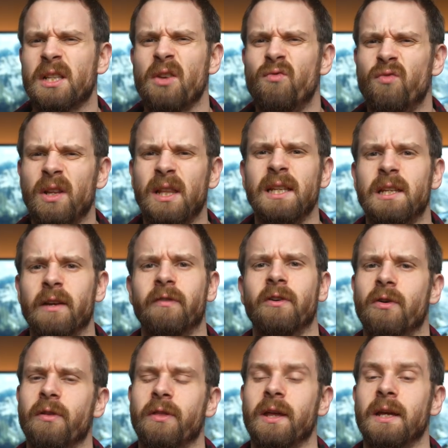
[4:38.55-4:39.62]
a really
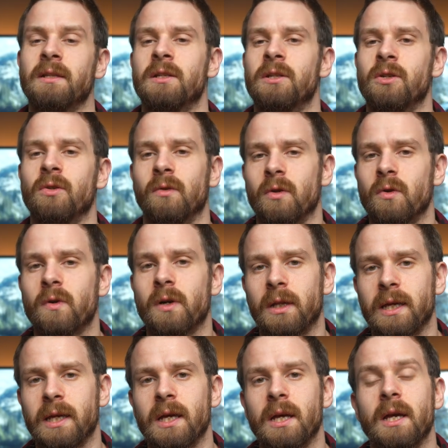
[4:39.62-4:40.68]
difficult thing to do
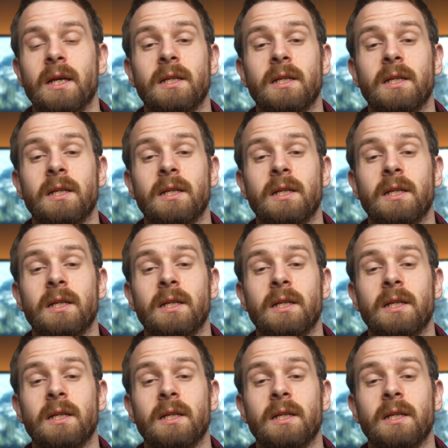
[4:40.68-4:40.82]
locally.